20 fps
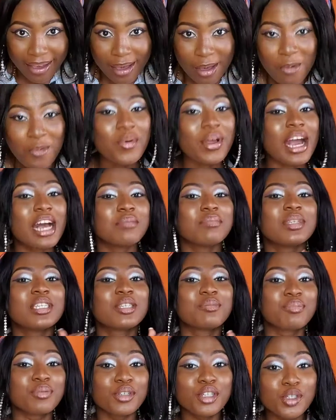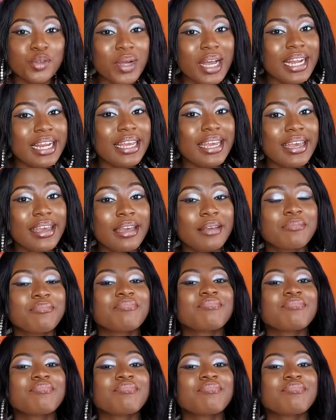We can be spiritually